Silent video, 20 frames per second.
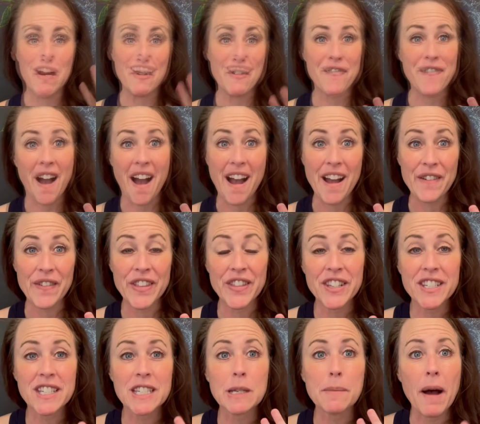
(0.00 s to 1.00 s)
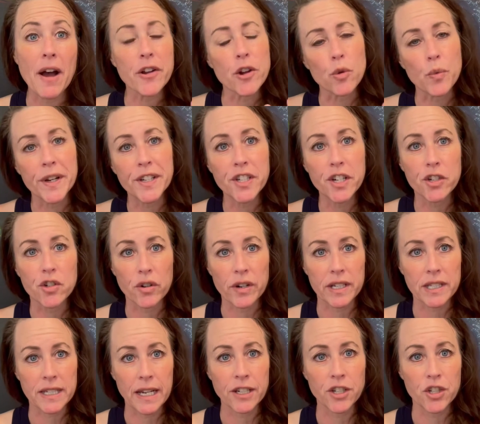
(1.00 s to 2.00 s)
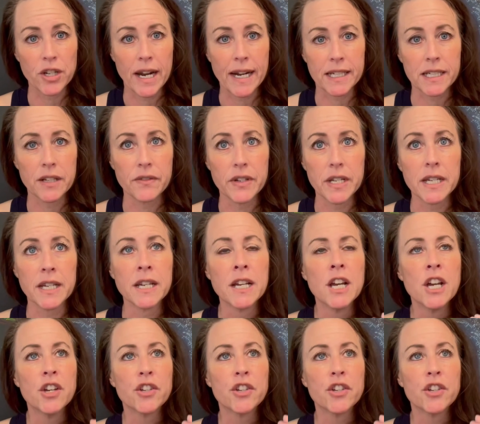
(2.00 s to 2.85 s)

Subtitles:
Number 5, and this is about your reteach or extension activity.